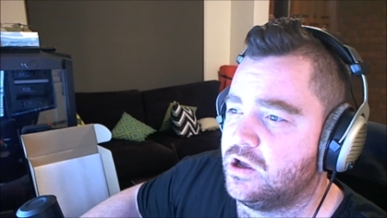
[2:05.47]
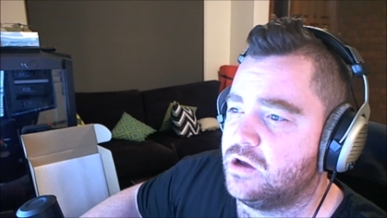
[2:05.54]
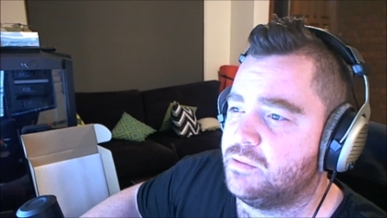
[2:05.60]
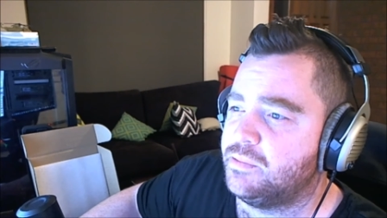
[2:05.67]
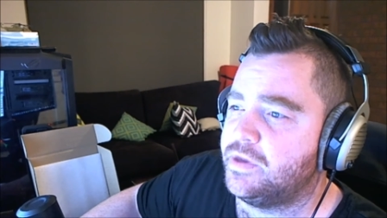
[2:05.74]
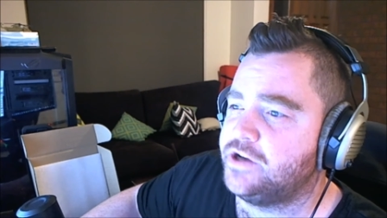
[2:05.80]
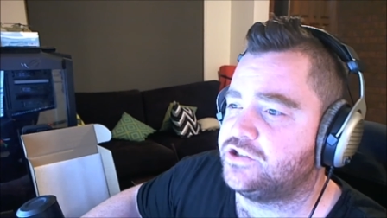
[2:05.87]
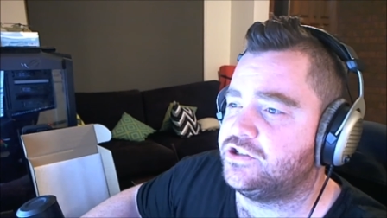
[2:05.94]

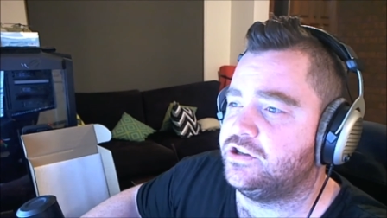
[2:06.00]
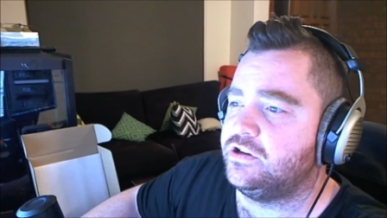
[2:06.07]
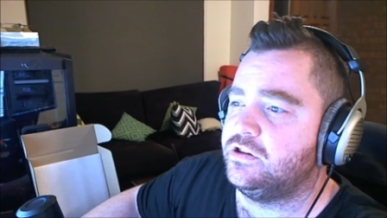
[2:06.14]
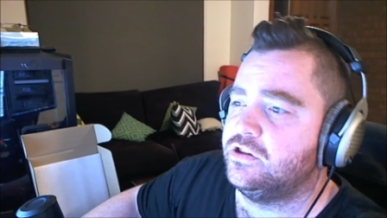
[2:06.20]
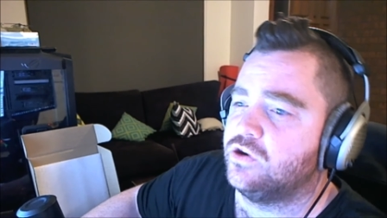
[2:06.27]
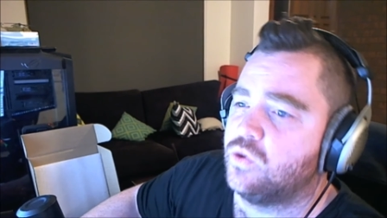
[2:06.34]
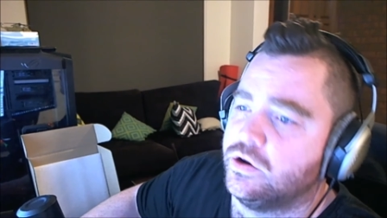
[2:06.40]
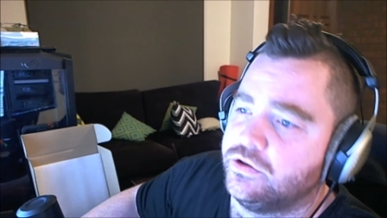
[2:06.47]
Major city in the
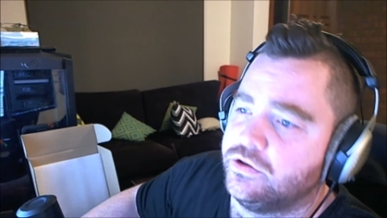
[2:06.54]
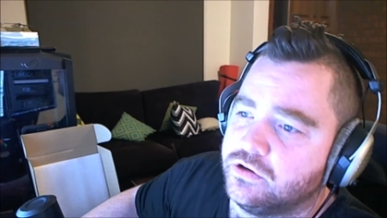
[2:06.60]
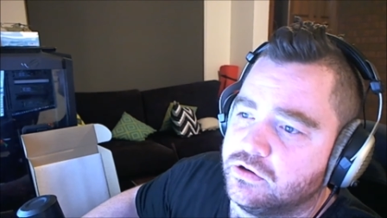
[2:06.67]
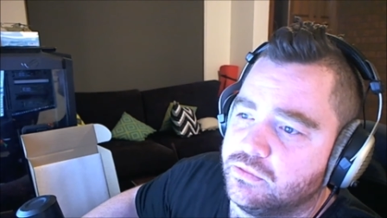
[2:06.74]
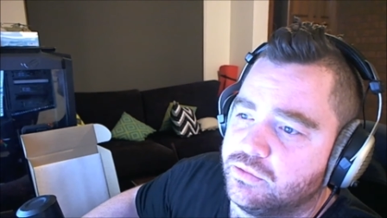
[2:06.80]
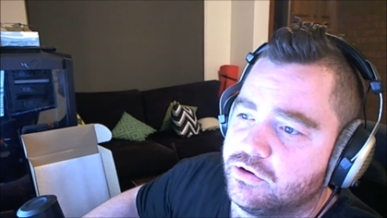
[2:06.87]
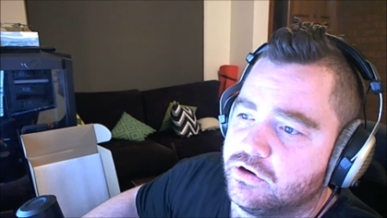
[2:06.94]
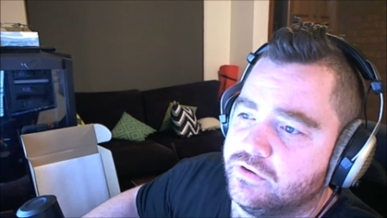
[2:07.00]
Guangdong
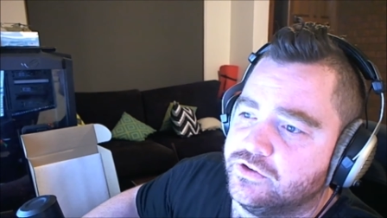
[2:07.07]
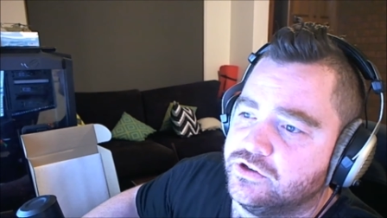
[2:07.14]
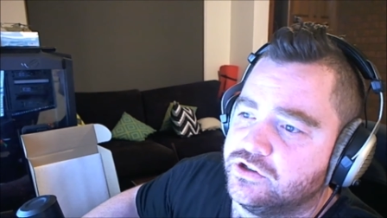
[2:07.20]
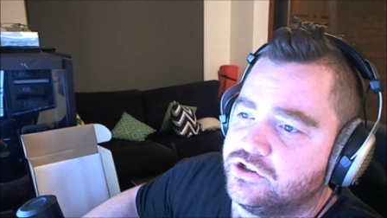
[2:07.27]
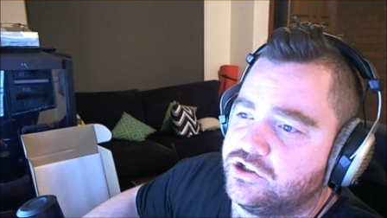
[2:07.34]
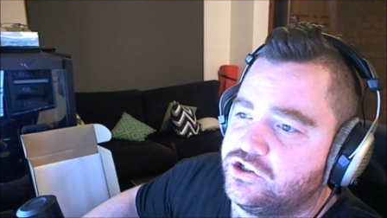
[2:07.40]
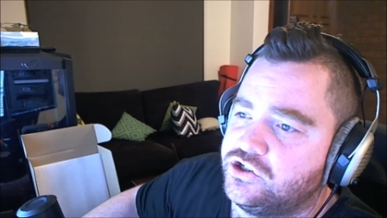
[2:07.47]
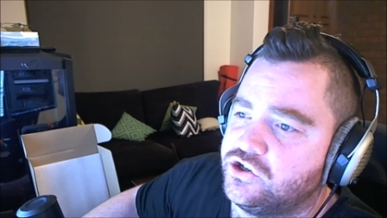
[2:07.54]

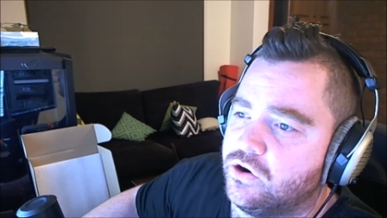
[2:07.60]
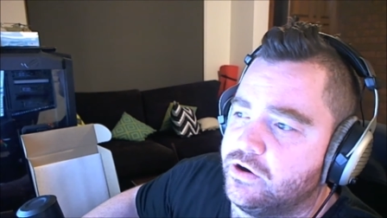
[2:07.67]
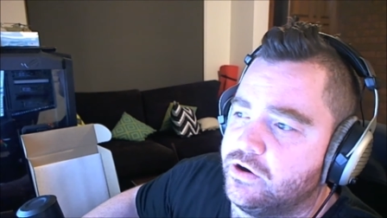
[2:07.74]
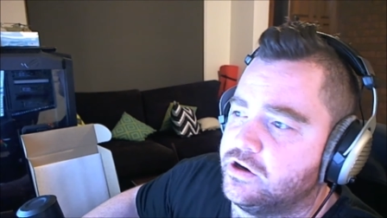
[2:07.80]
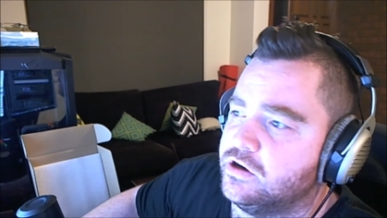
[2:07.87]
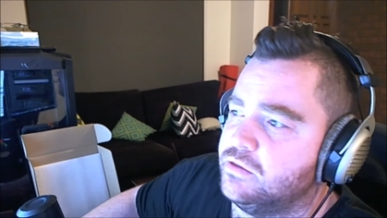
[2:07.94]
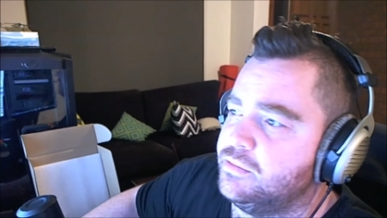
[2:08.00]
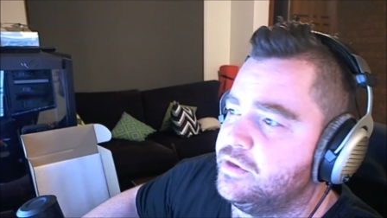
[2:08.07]
province, China,
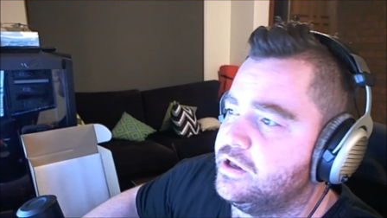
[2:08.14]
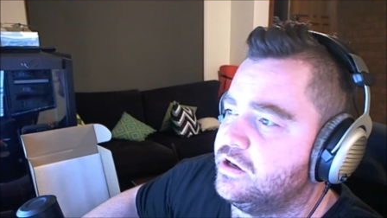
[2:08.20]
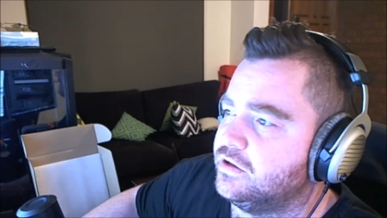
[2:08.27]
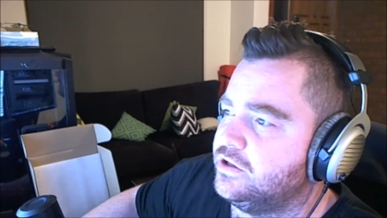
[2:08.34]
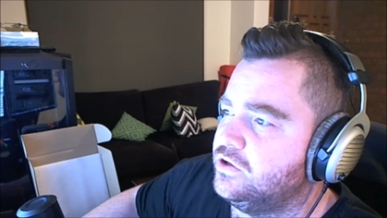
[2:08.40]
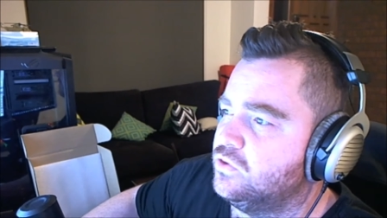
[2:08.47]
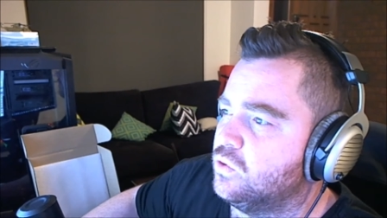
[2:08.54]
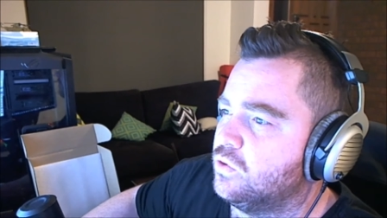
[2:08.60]
immediately
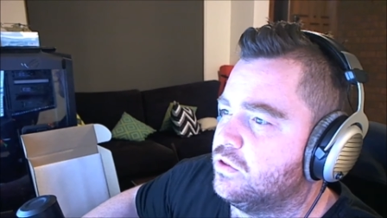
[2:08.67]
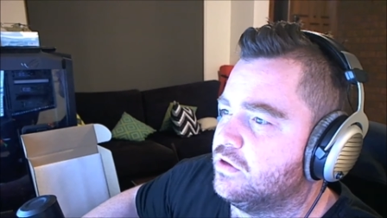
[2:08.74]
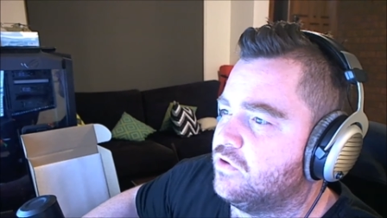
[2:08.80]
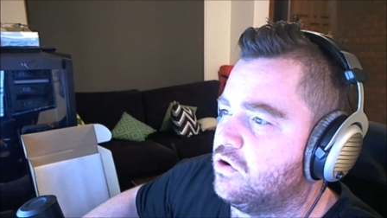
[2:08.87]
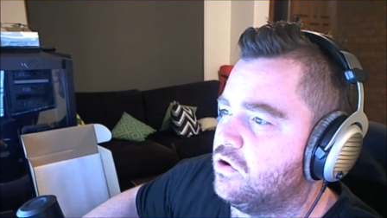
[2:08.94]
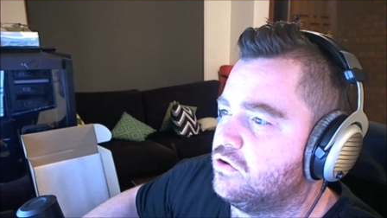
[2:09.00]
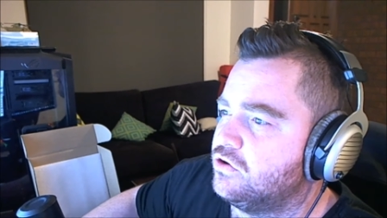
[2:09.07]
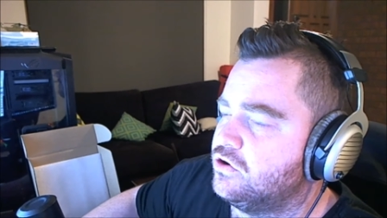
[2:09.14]
north of
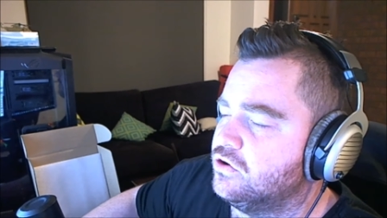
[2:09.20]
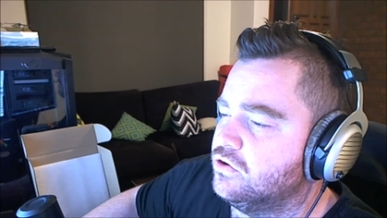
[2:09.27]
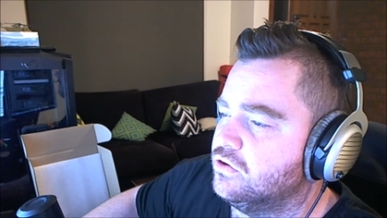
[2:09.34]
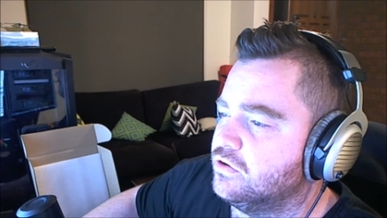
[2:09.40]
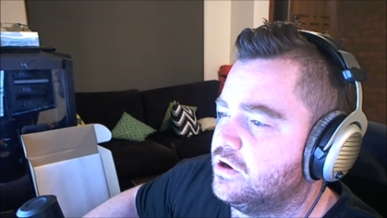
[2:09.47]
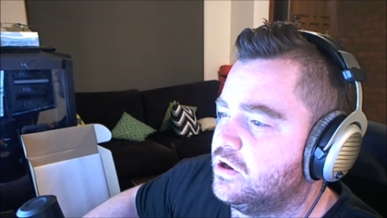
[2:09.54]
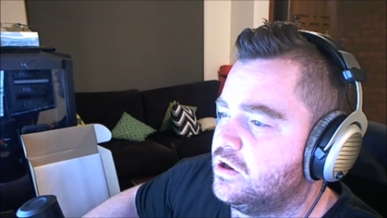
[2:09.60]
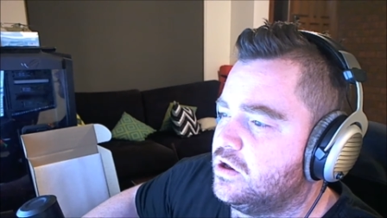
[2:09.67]
Hong Kong.
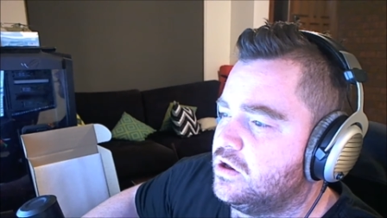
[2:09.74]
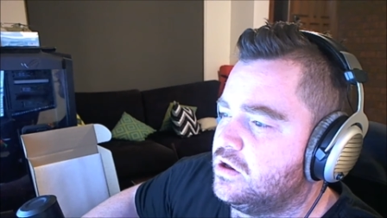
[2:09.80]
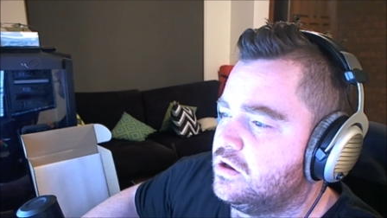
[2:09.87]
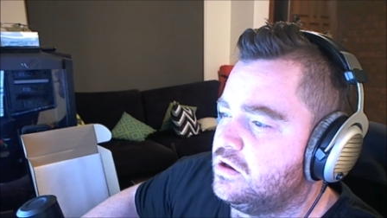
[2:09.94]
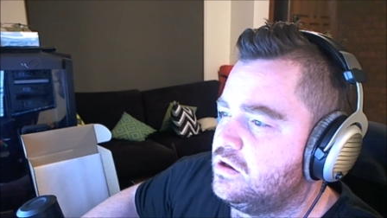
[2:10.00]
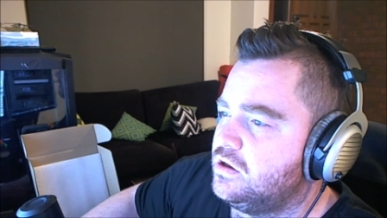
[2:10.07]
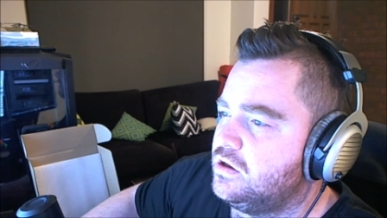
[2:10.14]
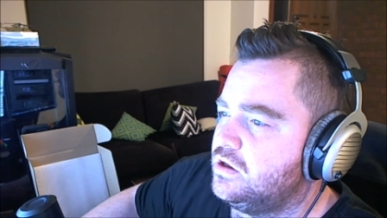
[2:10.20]

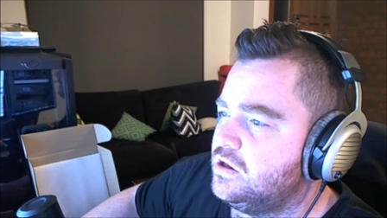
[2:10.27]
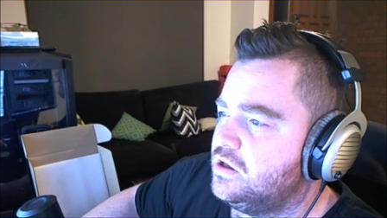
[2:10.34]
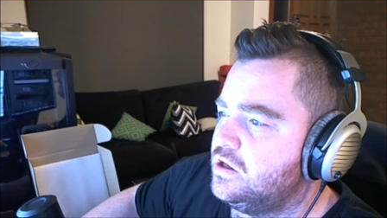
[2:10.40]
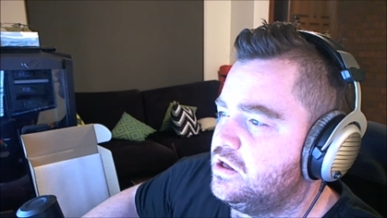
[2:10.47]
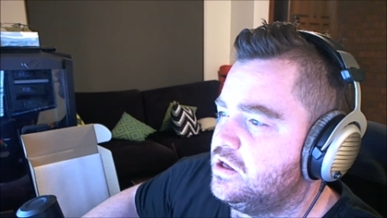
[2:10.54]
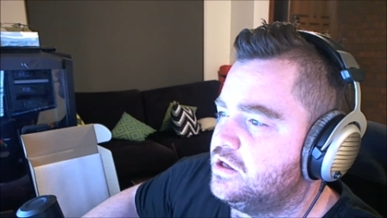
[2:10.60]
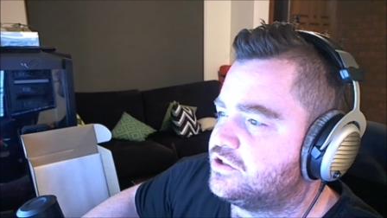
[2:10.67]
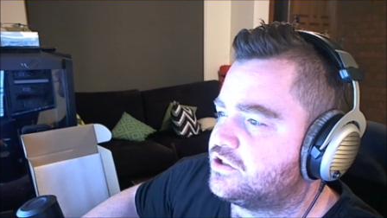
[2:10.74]

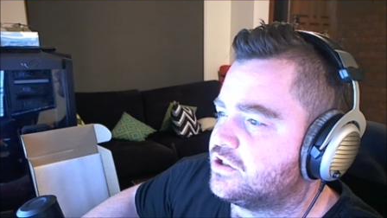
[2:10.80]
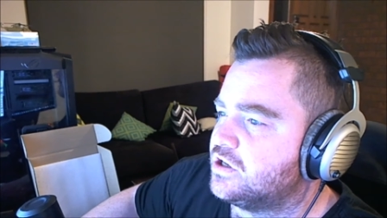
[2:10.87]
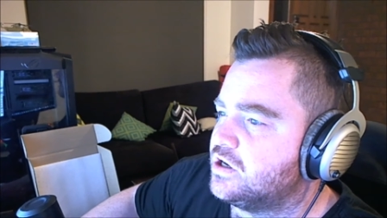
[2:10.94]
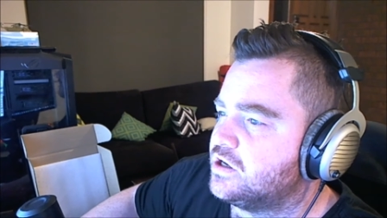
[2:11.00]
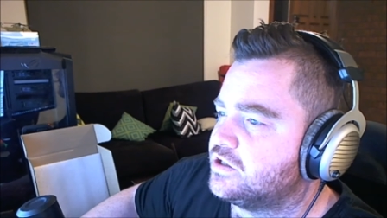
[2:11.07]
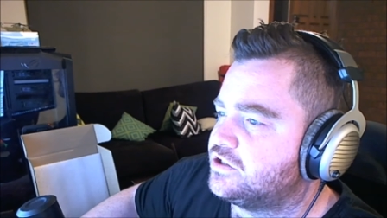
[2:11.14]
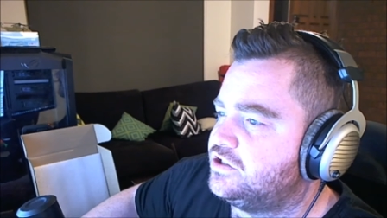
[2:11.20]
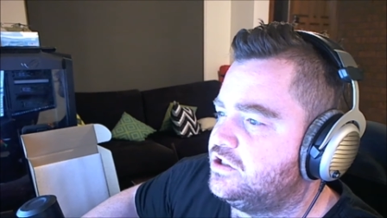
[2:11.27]
It's a
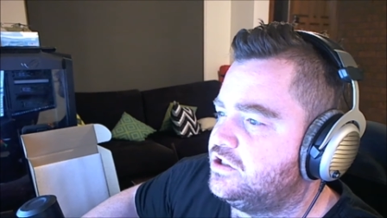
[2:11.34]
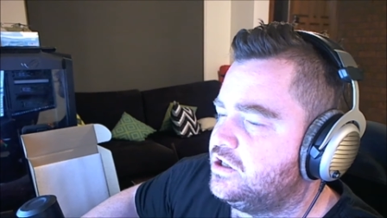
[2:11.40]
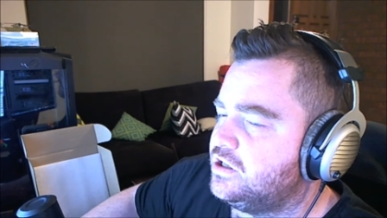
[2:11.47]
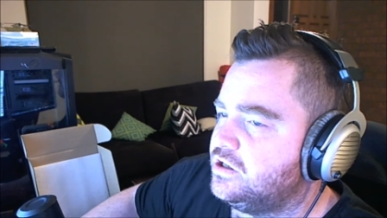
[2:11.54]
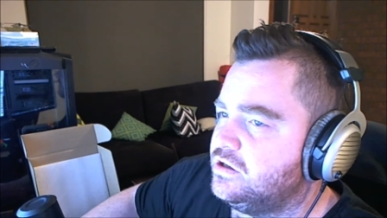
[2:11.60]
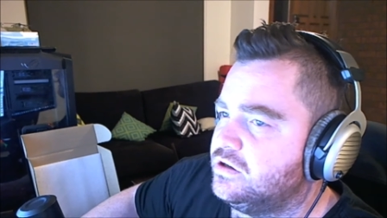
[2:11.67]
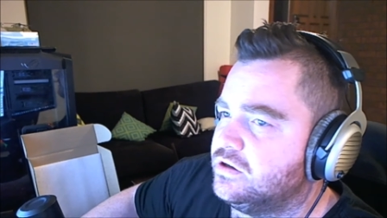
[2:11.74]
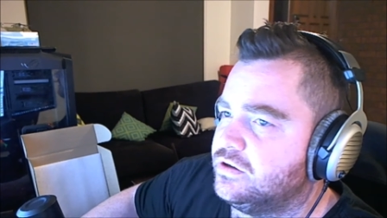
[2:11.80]
city